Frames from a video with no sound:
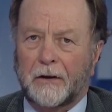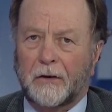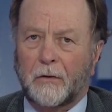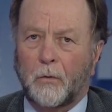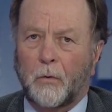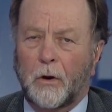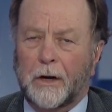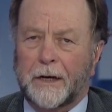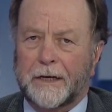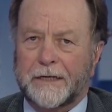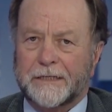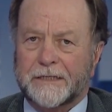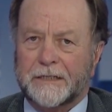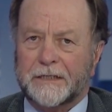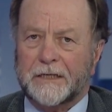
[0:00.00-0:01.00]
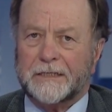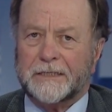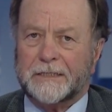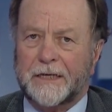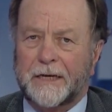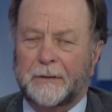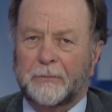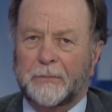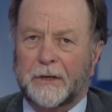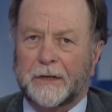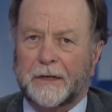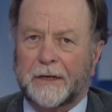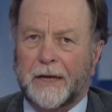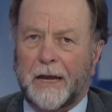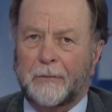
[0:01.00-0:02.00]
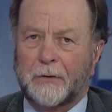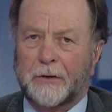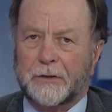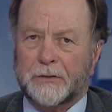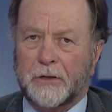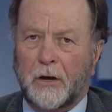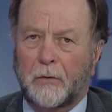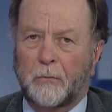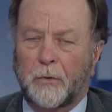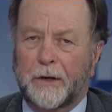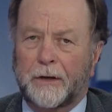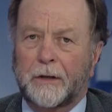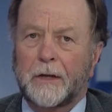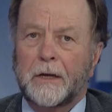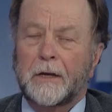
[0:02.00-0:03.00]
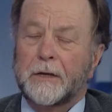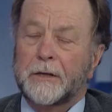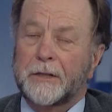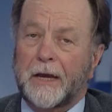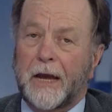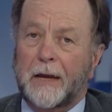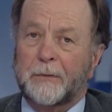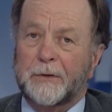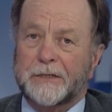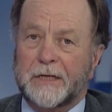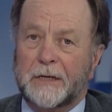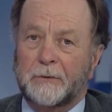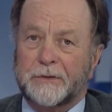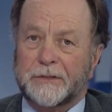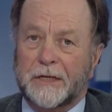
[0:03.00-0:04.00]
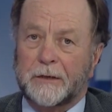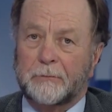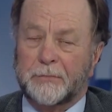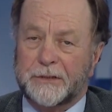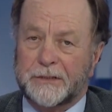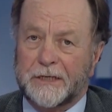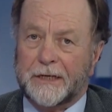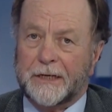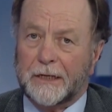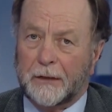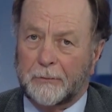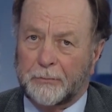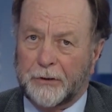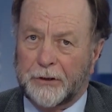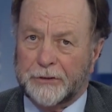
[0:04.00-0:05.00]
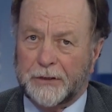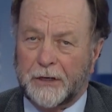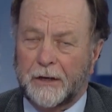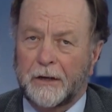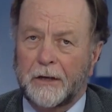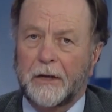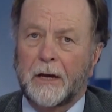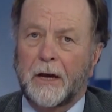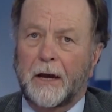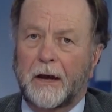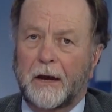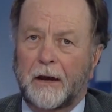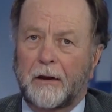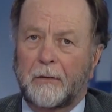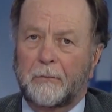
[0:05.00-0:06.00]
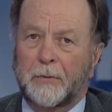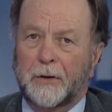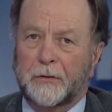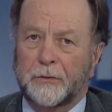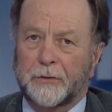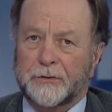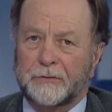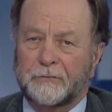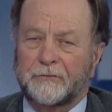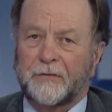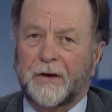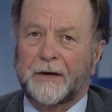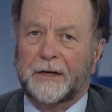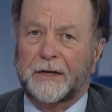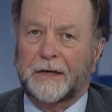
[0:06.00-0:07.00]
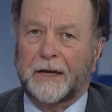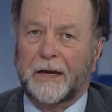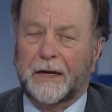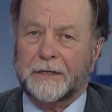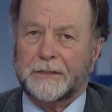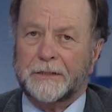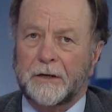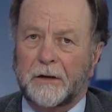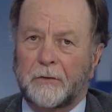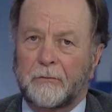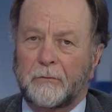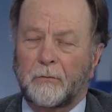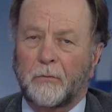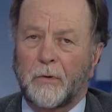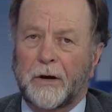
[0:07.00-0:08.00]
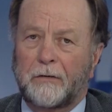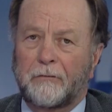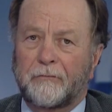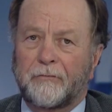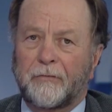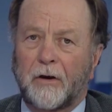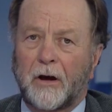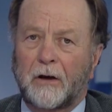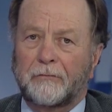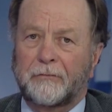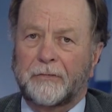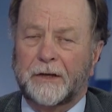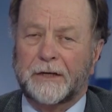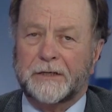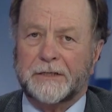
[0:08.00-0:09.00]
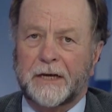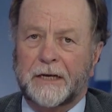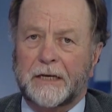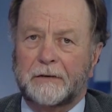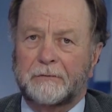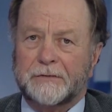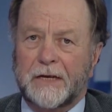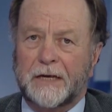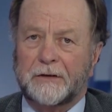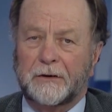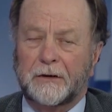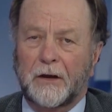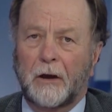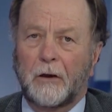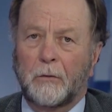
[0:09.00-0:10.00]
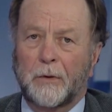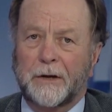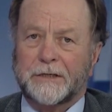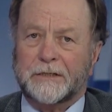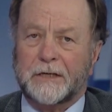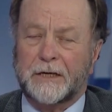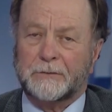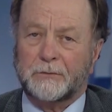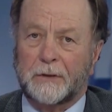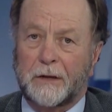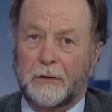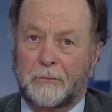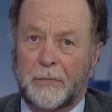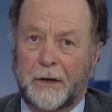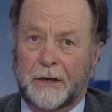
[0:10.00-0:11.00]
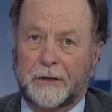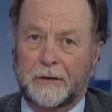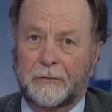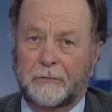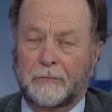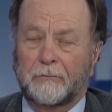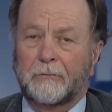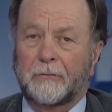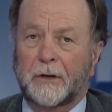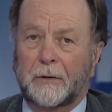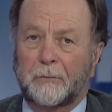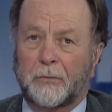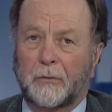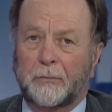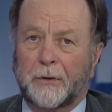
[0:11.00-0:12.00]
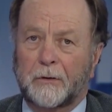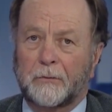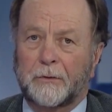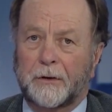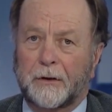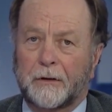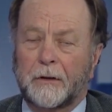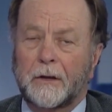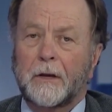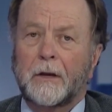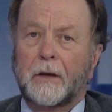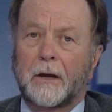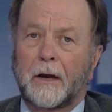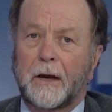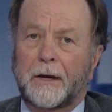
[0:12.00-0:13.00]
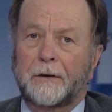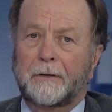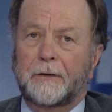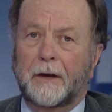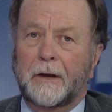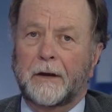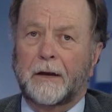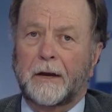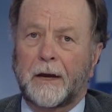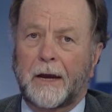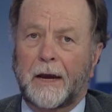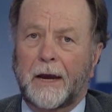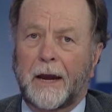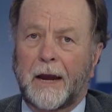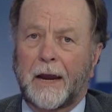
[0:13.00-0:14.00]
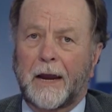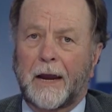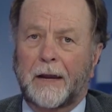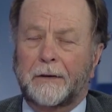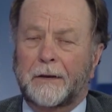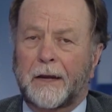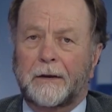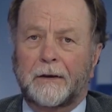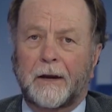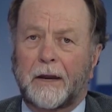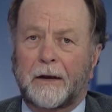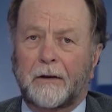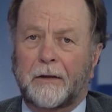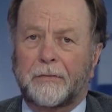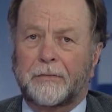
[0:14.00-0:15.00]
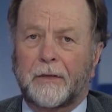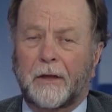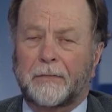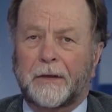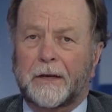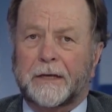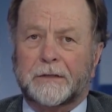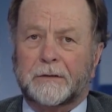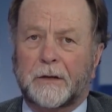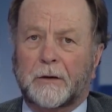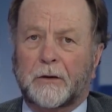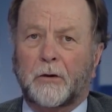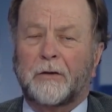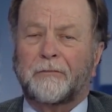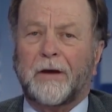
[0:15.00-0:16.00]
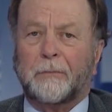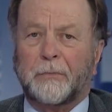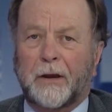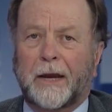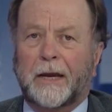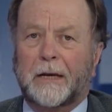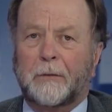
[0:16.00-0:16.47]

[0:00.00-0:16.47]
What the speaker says: qualities. It just seemed that it came at a time when the ABC was under particular pressure because of funding cuts. 1 in 5 of the executives had to go at one stage. Well, that would make you really popular, wouldn't it? And I think it could have happened to anybody.